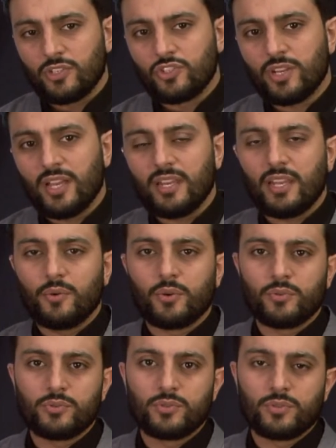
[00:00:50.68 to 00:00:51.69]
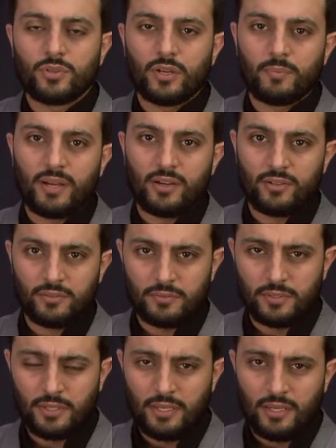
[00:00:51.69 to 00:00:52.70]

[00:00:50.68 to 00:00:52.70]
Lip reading: So inshallah, we're going to talk about